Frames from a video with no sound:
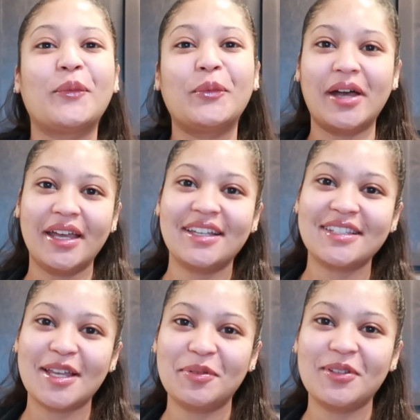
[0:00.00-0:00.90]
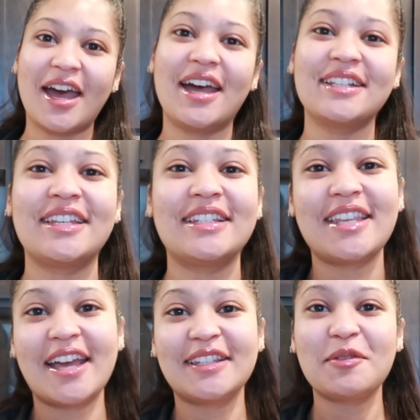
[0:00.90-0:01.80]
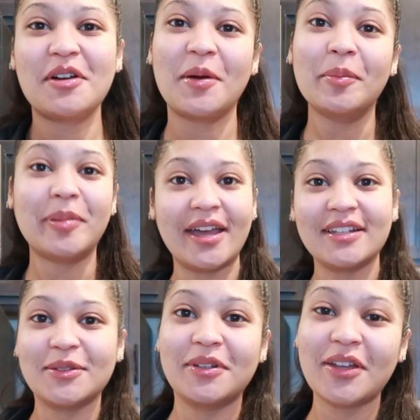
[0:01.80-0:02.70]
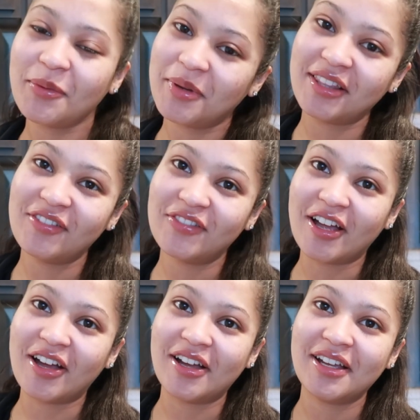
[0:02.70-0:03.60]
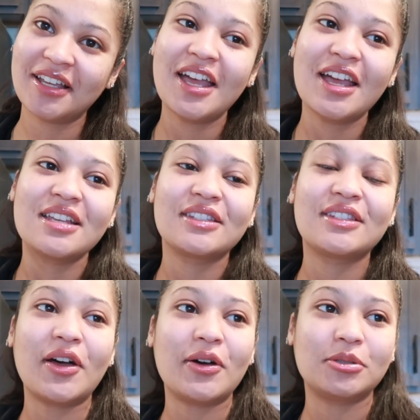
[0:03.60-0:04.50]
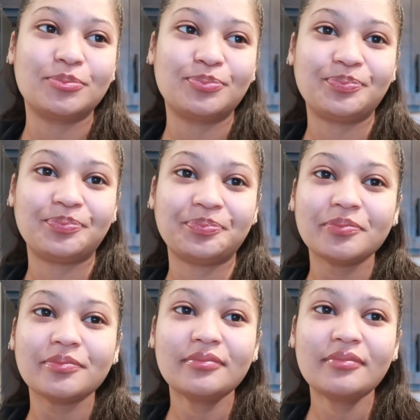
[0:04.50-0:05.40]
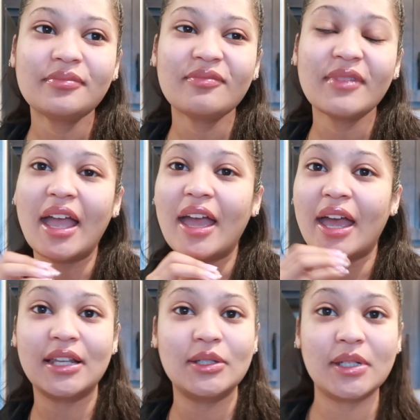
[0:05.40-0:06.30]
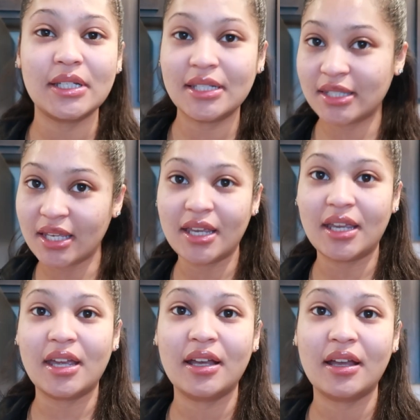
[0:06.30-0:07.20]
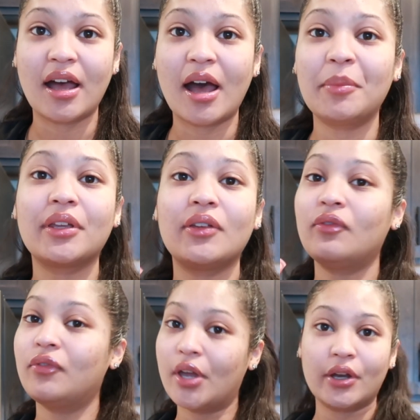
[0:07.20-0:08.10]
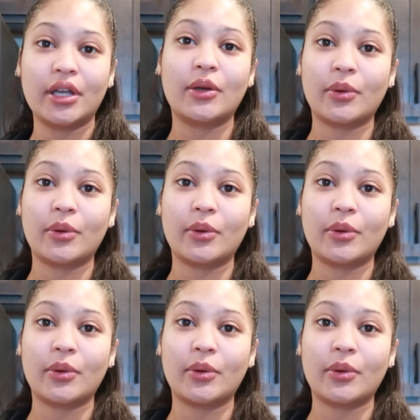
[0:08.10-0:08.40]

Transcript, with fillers: What is up, you guys? It's Yaz and welcome back to another weekly vlog. So, as you can see, I'm looking very